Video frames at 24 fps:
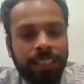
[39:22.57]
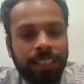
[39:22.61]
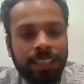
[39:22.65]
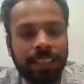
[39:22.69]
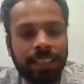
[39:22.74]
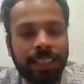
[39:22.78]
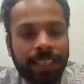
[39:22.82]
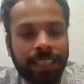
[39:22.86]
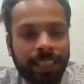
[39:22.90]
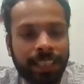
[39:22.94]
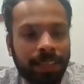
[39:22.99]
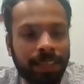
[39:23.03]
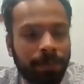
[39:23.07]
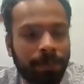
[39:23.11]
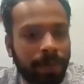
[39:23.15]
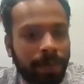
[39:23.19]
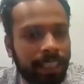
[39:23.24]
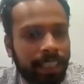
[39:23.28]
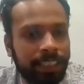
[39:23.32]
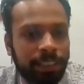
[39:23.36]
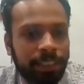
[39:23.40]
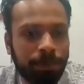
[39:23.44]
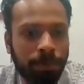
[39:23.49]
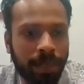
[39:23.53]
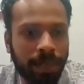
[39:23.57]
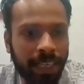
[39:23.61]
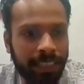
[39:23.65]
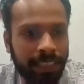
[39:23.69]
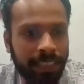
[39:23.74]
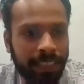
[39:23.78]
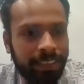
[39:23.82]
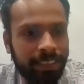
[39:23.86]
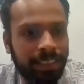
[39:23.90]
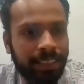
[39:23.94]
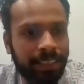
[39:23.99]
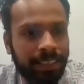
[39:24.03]
They take immense
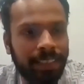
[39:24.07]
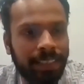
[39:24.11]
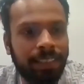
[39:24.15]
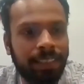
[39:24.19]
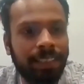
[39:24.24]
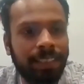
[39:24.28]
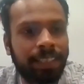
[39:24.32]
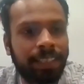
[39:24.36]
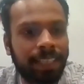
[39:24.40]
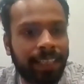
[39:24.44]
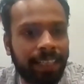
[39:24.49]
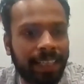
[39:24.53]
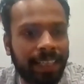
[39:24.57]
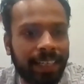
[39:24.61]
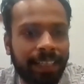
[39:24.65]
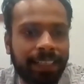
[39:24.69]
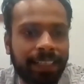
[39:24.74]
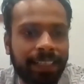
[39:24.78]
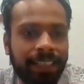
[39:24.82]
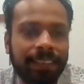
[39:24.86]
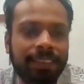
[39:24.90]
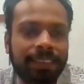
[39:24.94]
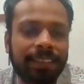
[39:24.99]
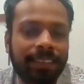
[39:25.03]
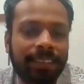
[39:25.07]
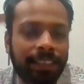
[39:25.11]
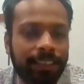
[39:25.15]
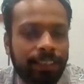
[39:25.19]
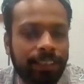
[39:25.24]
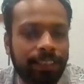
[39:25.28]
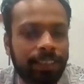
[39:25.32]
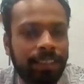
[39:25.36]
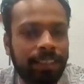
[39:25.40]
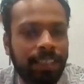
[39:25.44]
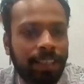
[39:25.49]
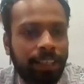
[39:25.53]
pleasure in creating
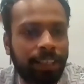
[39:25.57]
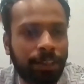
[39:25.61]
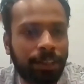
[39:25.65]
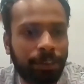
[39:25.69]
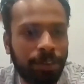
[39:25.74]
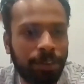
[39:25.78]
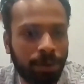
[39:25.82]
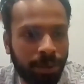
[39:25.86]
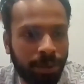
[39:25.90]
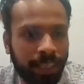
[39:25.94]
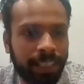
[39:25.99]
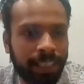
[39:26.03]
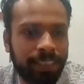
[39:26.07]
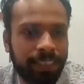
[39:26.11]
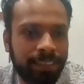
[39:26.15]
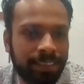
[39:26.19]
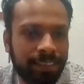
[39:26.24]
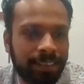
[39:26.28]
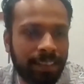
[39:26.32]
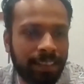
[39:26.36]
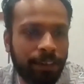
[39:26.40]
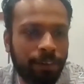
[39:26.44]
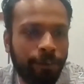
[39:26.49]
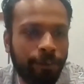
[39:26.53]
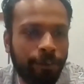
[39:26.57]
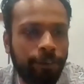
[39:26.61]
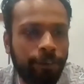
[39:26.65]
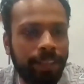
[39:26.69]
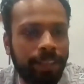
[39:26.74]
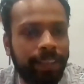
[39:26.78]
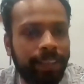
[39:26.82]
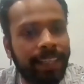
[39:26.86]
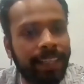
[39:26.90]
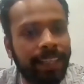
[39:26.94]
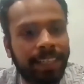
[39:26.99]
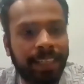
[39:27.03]
such toys
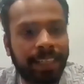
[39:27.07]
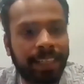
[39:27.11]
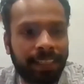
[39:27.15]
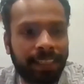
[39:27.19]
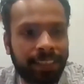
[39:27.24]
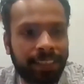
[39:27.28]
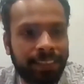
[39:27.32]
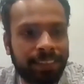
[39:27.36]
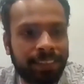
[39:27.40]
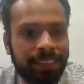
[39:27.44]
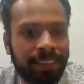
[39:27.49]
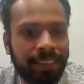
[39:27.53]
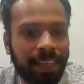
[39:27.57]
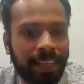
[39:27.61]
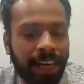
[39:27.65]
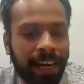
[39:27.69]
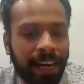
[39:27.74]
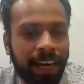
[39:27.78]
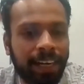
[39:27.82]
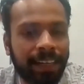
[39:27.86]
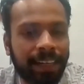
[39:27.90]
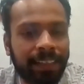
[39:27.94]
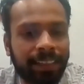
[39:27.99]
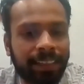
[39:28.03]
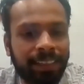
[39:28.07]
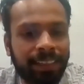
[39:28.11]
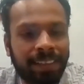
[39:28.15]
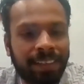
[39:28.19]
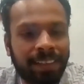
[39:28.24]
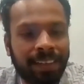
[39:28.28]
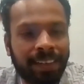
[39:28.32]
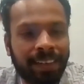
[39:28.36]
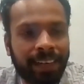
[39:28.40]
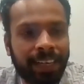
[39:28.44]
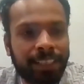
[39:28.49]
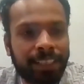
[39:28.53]
with their kids, and
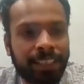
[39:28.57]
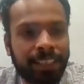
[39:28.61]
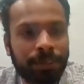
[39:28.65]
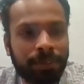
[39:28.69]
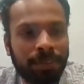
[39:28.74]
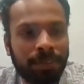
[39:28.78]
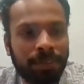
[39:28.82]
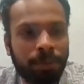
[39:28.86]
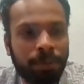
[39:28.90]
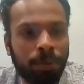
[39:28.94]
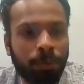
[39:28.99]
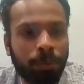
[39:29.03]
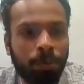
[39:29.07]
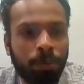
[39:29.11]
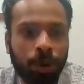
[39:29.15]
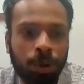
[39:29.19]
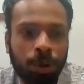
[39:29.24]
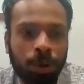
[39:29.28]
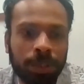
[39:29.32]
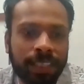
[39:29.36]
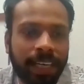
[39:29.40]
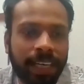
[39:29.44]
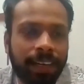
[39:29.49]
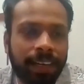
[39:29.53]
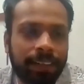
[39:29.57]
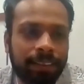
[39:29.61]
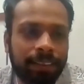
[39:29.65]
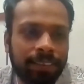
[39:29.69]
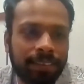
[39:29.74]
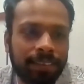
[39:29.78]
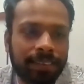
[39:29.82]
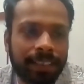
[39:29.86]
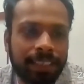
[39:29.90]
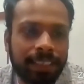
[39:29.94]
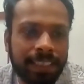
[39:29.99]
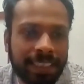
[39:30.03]
it's more
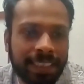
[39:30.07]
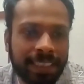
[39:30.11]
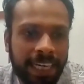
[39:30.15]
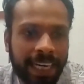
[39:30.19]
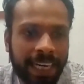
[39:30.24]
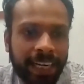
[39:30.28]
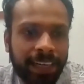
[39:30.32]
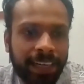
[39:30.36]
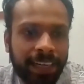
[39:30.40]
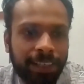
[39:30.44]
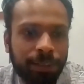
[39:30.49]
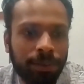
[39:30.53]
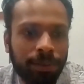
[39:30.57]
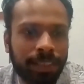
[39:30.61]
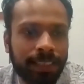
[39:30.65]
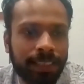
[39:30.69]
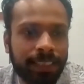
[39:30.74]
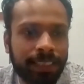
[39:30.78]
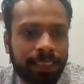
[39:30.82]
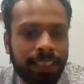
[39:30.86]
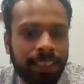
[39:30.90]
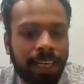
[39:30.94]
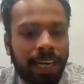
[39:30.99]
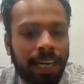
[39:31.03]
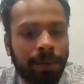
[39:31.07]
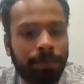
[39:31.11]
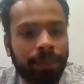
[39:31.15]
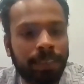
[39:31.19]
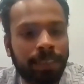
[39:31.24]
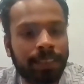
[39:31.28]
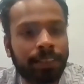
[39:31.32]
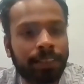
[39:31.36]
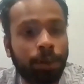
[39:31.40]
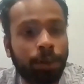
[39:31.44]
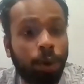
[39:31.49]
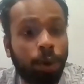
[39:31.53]
than the child. You can see the
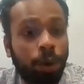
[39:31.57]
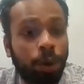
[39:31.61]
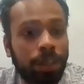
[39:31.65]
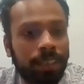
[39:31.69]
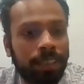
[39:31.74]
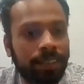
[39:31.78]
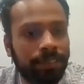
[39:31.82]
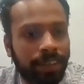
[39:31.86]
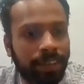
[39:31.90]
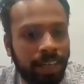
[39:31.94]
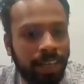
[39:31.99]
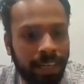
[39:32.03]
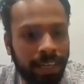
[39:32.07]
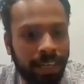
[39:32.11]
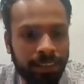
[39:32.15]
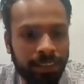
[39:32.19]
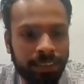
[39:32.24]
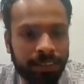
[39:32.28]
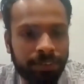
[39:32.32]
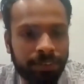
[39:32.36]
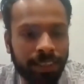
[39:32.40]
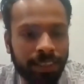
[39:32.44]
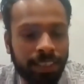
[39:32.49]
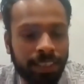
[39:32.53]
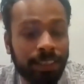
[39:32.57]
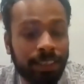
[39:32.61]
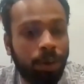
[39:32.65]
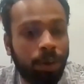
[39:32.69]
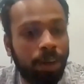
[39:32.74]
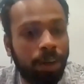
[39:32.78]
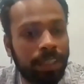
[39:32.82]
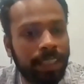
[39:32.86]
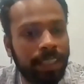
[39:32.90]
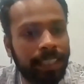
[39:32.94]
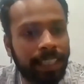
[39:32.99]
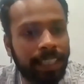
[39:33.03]
happiness on the father's face
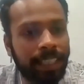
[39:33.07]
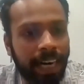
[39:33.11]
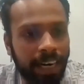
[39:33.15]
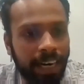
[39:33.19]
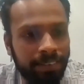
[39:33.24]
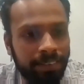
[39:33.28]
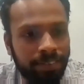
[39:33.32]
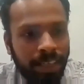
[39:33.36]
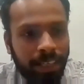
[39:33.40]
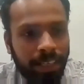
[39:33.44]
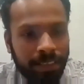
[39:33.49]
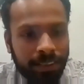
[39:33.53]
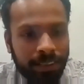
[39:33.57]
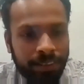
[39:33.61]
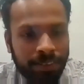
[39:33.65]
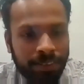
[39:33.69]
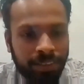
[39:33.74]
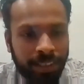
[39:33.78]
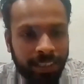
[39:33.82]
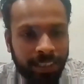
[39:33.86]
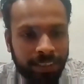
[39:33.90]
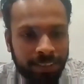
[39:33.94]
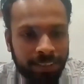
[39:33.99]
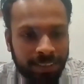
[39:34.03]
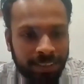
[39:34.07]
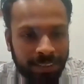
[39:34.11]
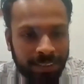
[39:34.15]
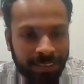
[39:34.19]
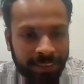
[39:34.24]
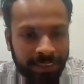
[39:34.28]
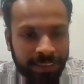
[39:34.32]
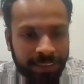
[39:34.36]
or the grandfather's face.